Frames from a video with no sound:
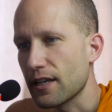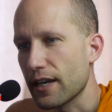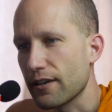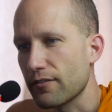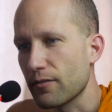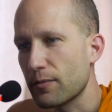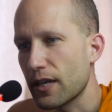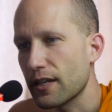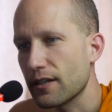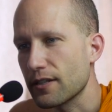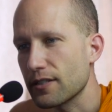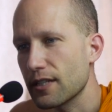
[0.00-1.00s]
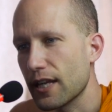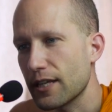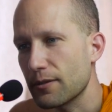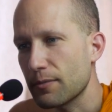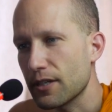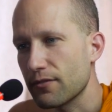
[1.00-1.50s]
I have obtained a
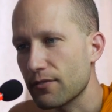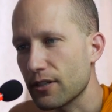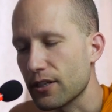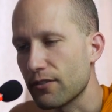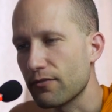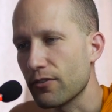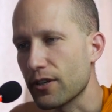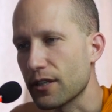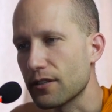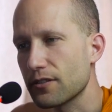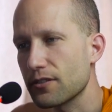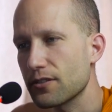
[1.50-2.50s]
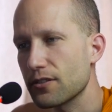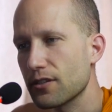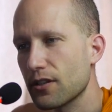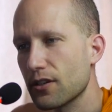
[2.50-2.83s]
slight bit of clairvoyance.